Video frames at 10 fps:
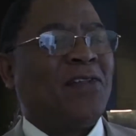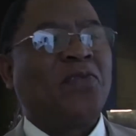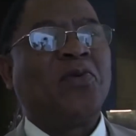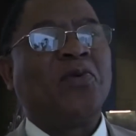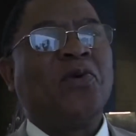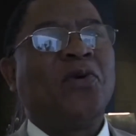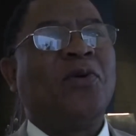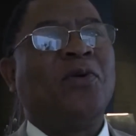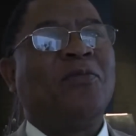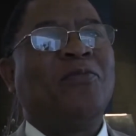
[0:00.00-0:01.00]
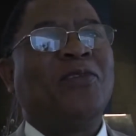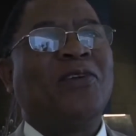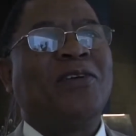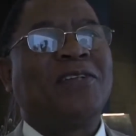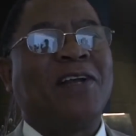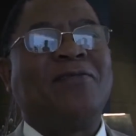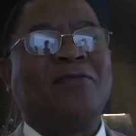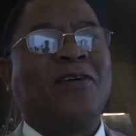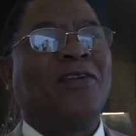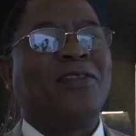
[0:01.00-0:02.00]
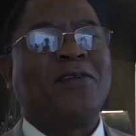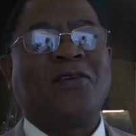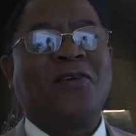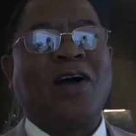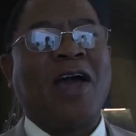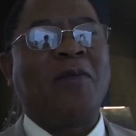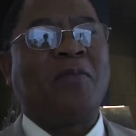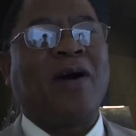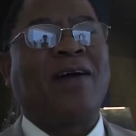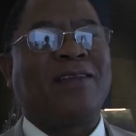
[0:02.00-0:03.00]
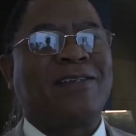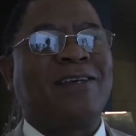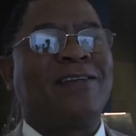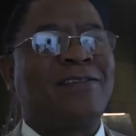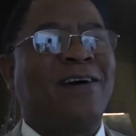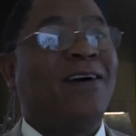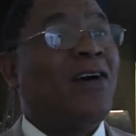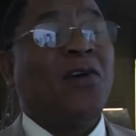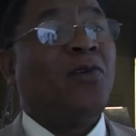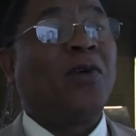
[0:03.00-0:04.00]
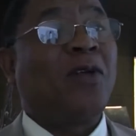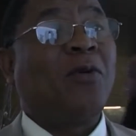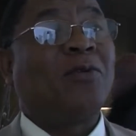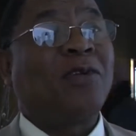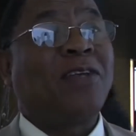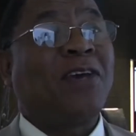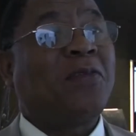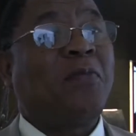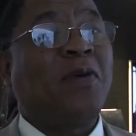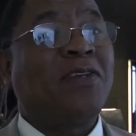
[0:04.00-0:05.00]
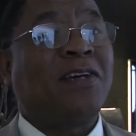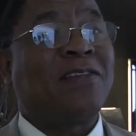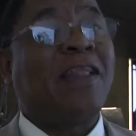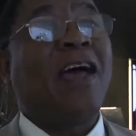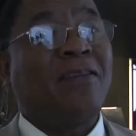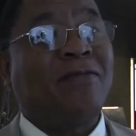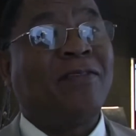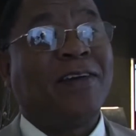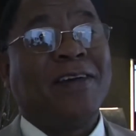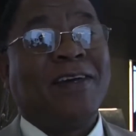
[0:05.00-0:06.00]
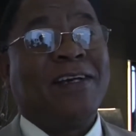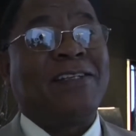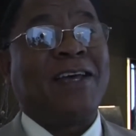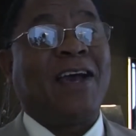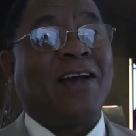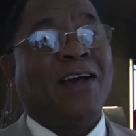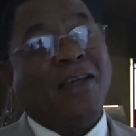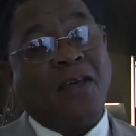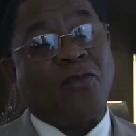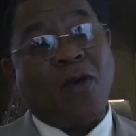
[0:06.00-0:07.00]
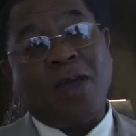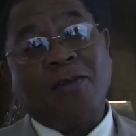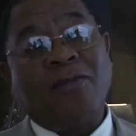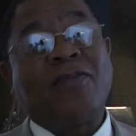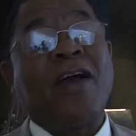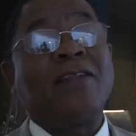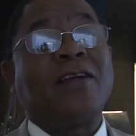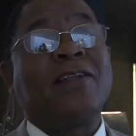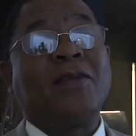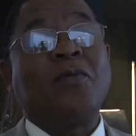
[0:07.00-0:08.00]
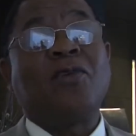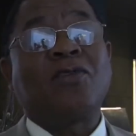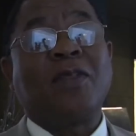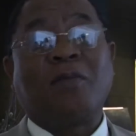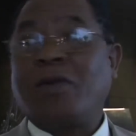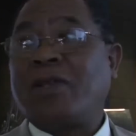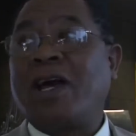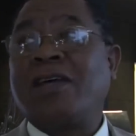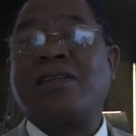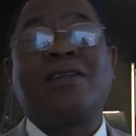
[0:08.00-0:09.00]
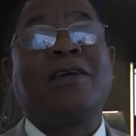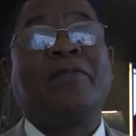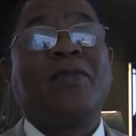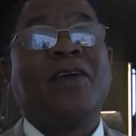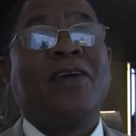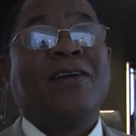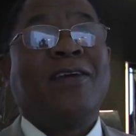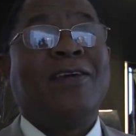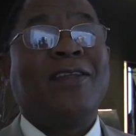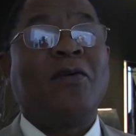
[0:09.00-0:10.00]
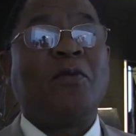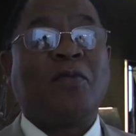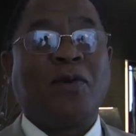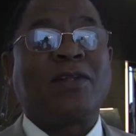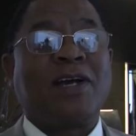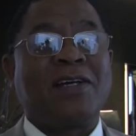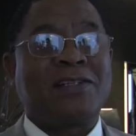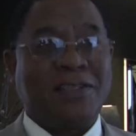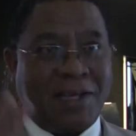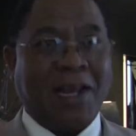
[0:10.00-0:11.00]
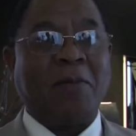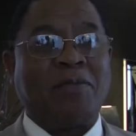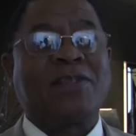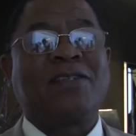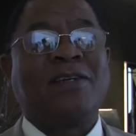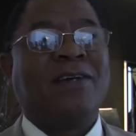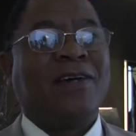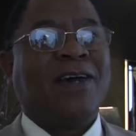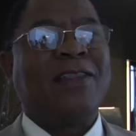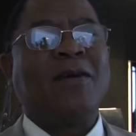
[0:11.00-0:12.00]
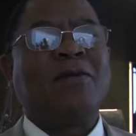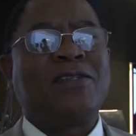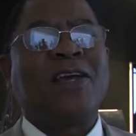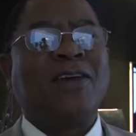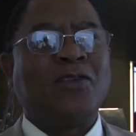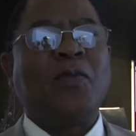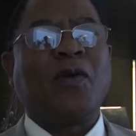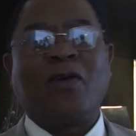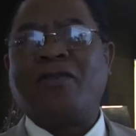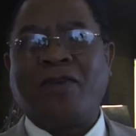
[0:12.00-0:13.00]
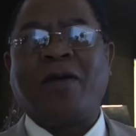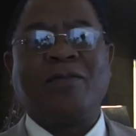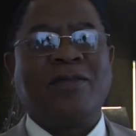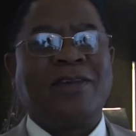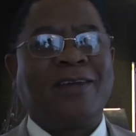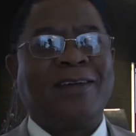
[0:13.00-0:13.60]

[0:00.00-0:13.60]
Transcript: through your cell phone, through your iPad, etc., you can also take the pictures live as they are. That's why you'll find that in most of the broadcast, they will broadcast the clips and they will say to be confirmed.